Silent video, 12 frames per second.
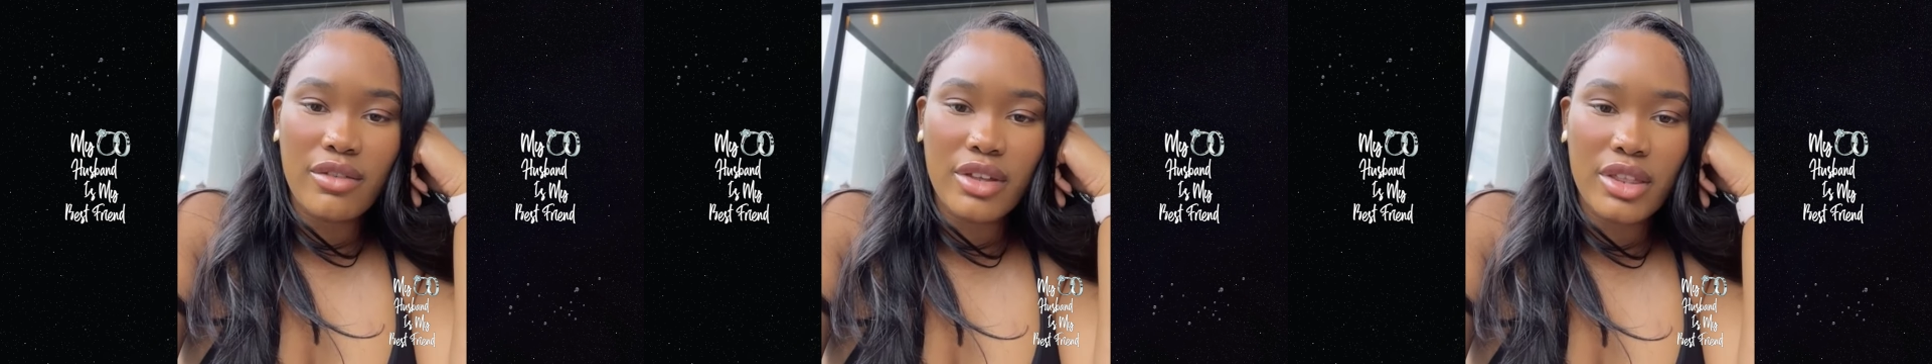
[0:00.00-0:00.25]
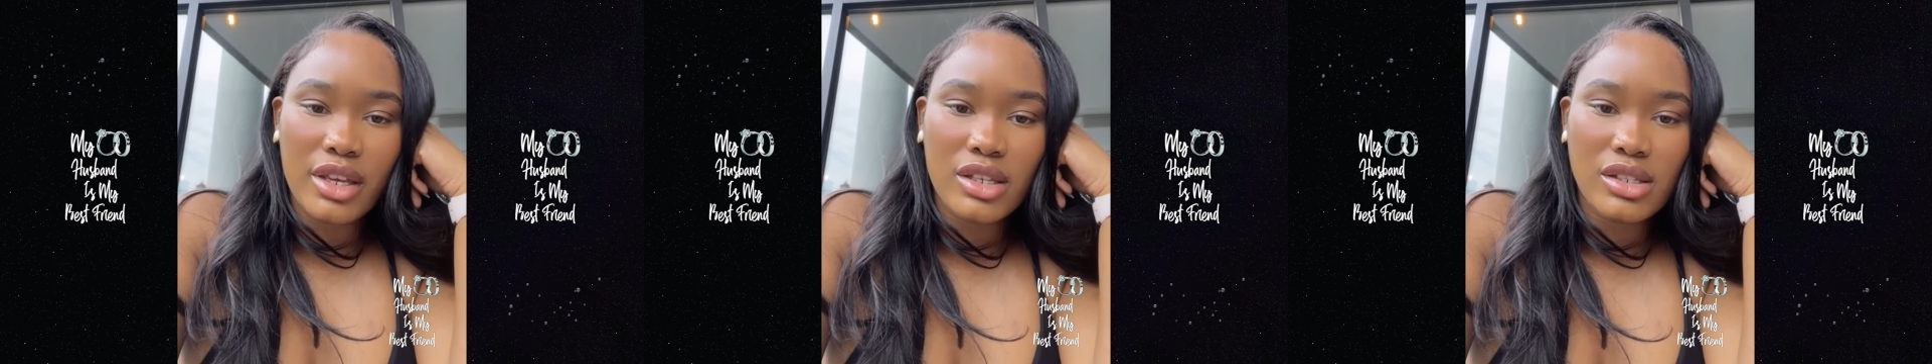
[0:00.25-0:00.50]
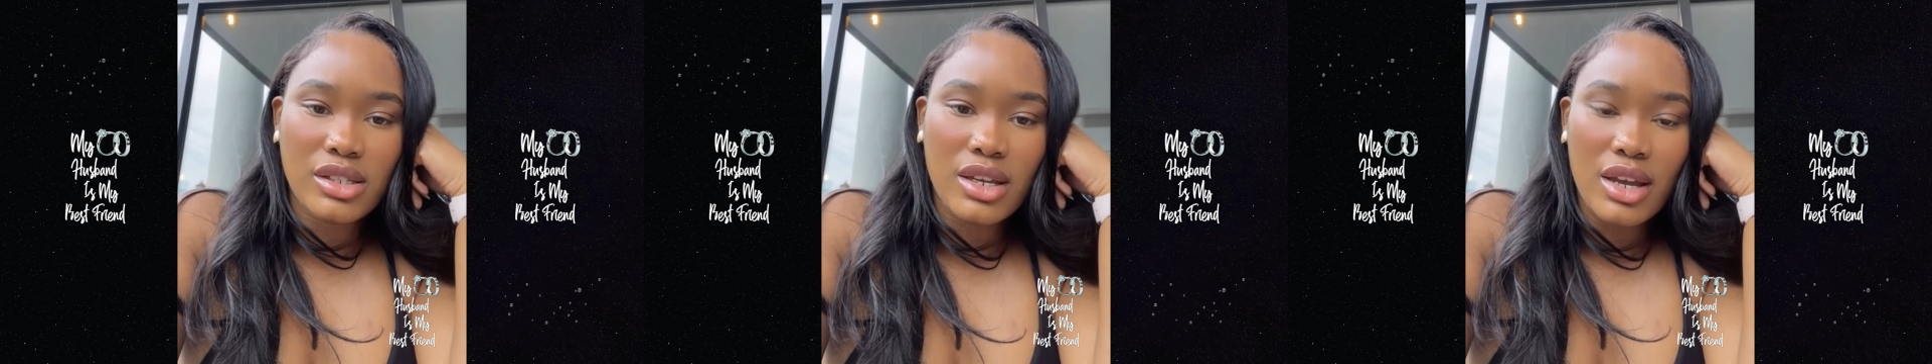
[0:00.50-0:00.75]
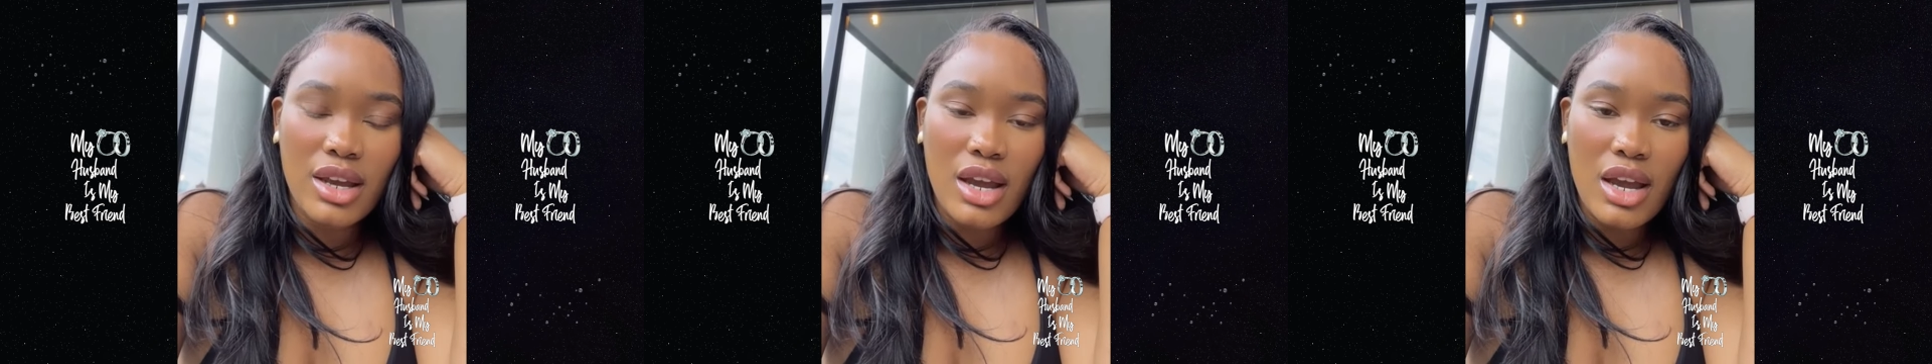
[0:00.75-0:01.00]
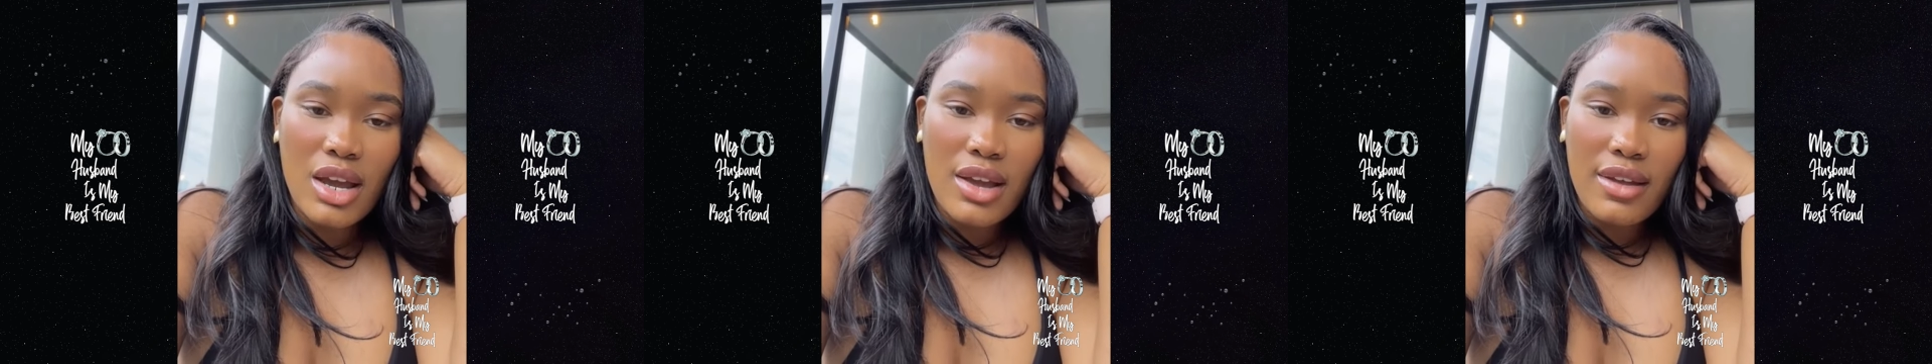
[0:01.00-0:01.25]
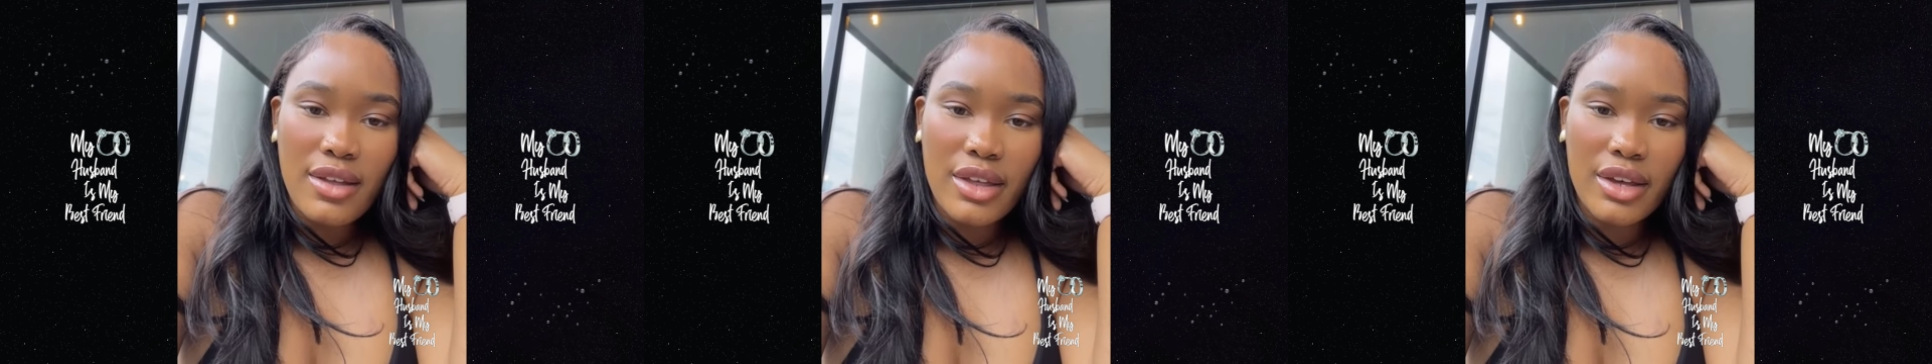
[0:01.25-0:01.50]
Everything's
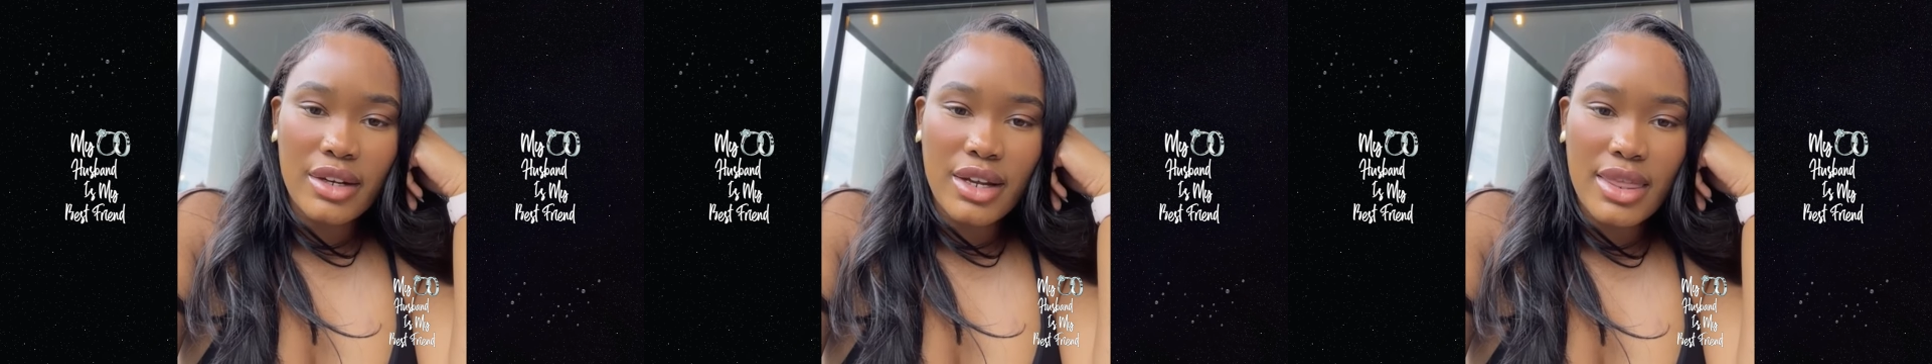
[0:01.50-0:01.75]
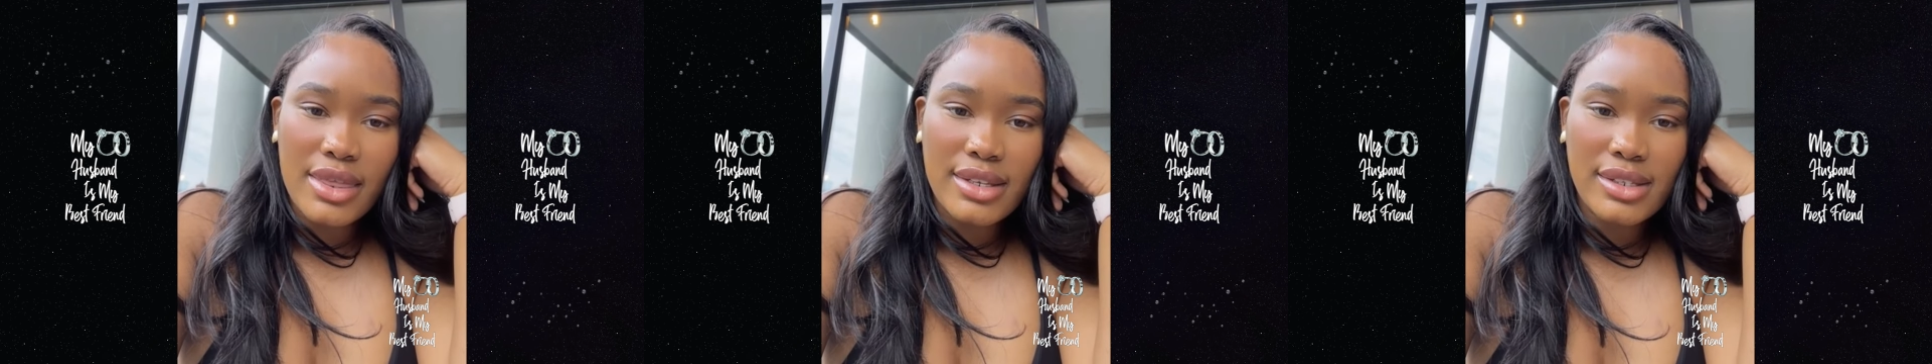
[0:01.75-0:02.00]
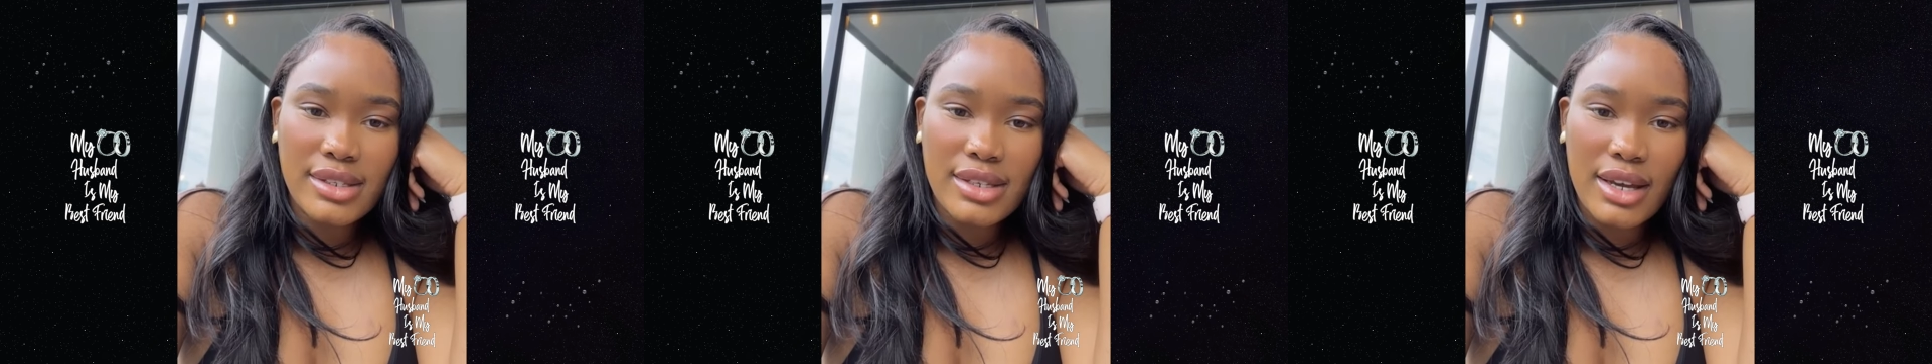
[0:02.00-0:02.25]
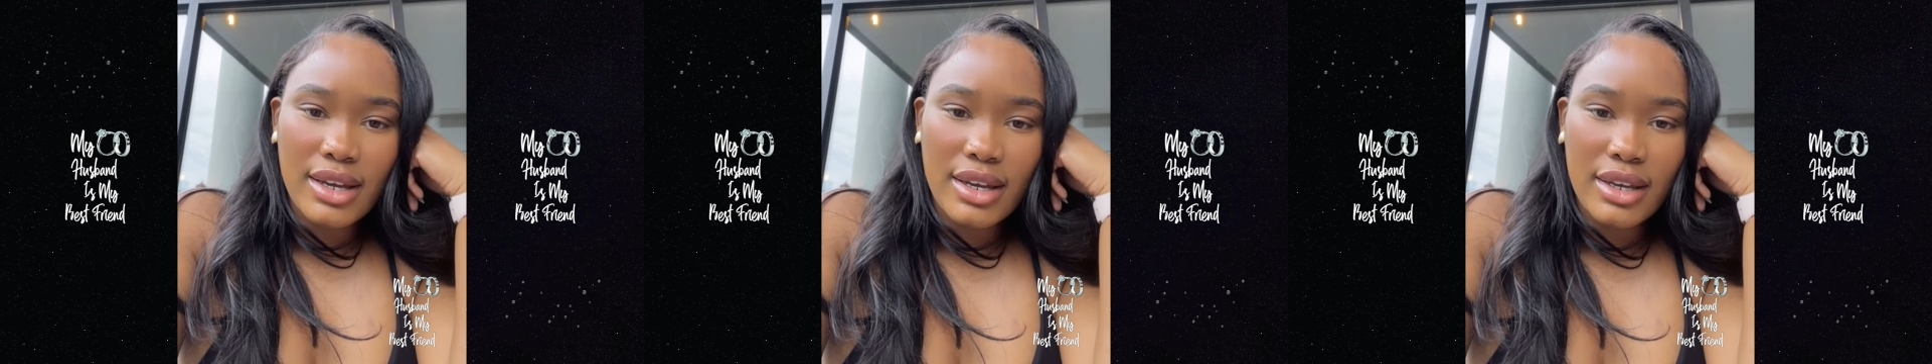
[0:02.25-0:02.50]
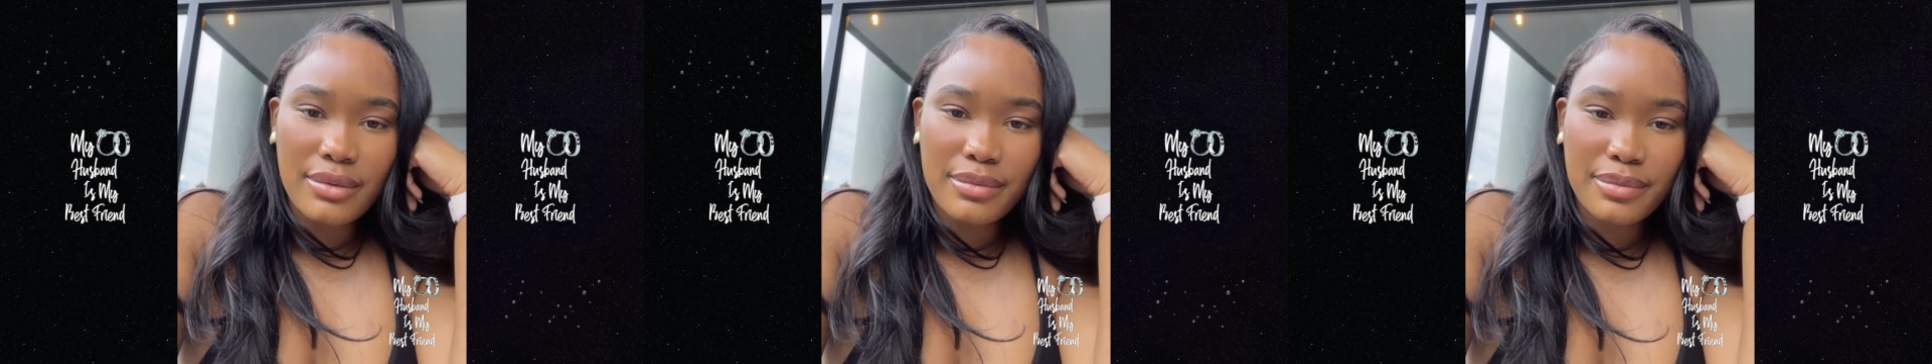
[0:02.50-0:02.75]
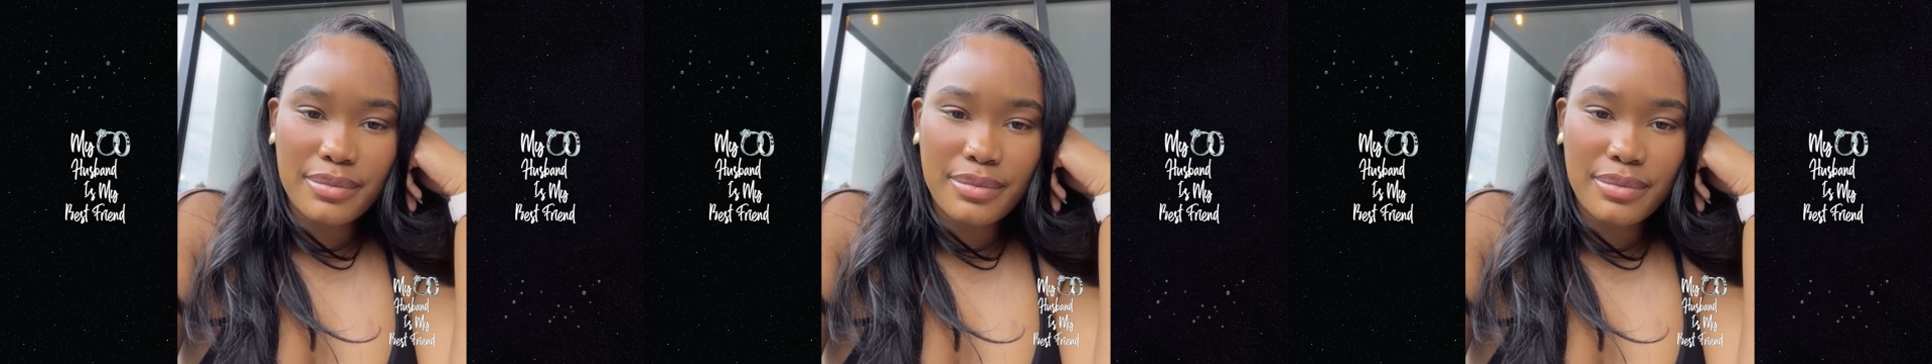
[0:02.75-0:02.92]
good on this side.